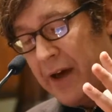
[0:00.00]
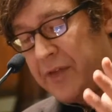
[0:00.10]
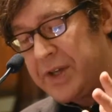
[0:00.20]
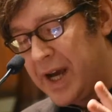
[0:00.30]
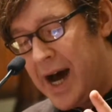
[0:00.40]

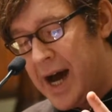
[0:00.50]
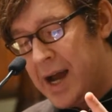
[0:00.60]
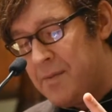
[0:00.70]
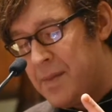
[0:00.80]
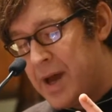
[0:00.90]
At the
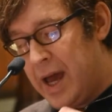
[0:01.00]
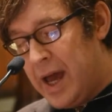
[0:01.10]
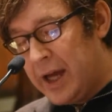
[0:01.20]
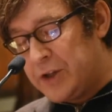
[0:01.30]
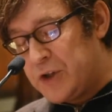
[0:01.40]
time,
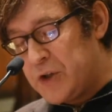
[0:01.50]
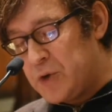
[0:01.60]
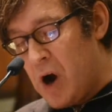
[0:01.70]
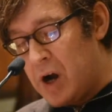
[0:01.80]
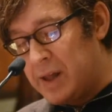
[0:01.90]
it
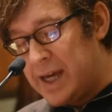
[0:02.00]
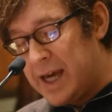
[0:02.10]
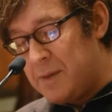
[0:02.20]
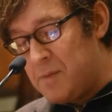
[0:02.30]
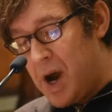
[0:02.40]
strongly
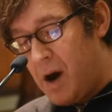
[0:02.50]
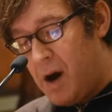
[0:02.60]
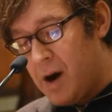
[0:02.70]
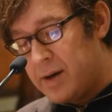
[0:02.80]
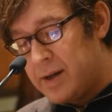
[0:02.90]
hit my
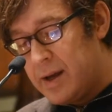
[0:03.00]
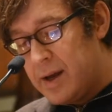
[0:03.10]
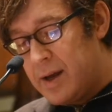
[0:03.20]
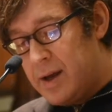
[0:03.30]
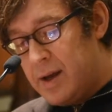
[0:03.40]
heart
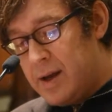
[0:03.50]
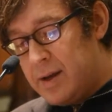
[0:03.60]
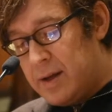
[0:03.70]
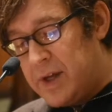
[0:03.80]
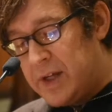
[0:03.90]

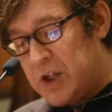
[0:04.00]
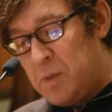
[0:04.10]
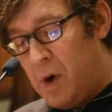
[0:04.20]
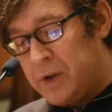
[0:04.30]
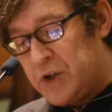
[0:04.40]
that these
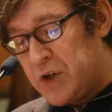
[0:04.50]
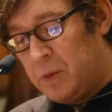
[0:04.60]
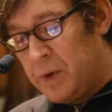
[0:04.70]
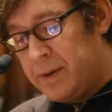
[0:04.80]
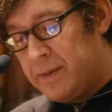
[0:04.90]
small
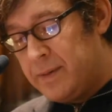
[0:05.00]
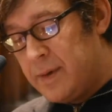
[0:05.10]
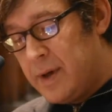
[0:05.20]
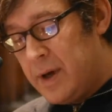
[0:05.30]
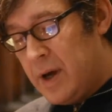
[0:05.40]
children
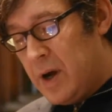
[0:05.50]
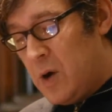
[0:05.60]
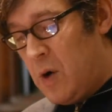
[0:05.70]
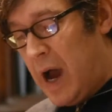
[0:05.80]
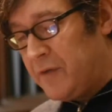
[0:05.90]

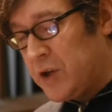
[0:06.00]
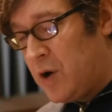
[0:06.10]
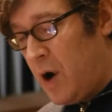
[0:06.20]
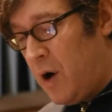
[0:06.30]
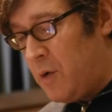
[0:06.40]
who have
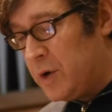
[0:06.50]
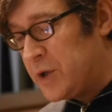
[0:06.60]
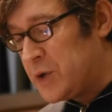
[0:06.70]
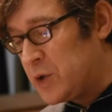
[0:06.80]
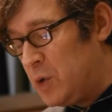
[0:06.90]
to go
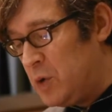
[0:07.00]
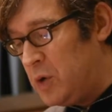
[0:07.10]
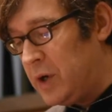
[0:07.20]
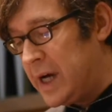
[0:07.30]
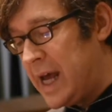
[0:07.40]
to
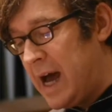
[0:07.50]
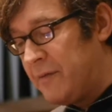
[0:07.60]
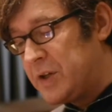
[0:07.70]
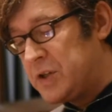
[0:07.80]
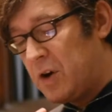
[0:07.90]
school and
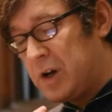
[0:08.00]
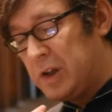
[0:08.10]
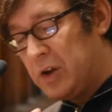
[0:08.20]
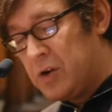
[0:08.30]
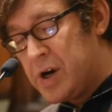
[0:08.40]
have to
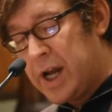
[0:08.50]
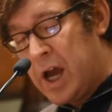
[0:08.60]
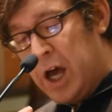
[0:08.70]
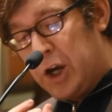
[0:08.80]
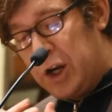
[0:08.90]
start
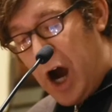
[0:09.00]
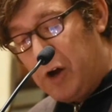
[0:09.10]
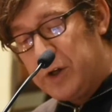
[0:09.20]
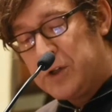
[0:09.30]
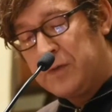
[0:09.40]
learning
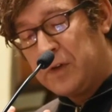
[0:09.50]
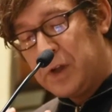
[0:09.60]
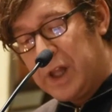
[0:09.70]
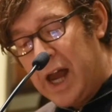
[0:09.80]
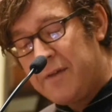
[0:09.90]
knowledge for
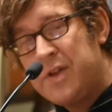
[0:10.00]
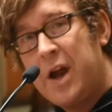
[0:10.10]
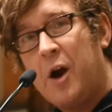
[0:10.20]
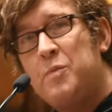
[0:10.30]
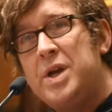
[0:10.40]
life,
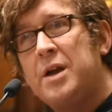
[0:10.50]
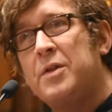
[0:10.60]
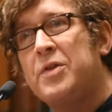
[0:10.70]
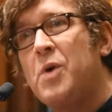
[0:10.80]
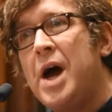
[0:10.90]
they are
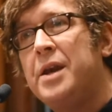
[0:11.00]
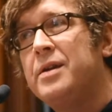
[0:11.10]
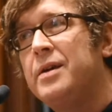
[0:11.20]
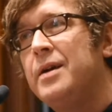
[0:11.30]
being threatened.